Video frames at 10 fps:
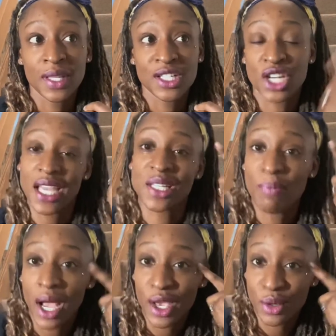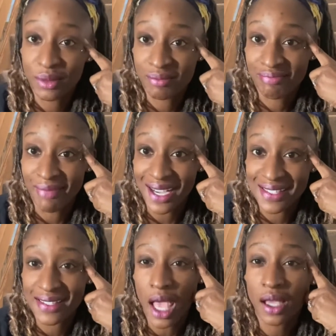change my own
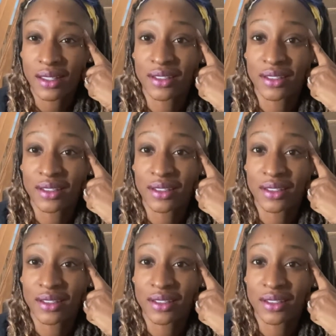mindset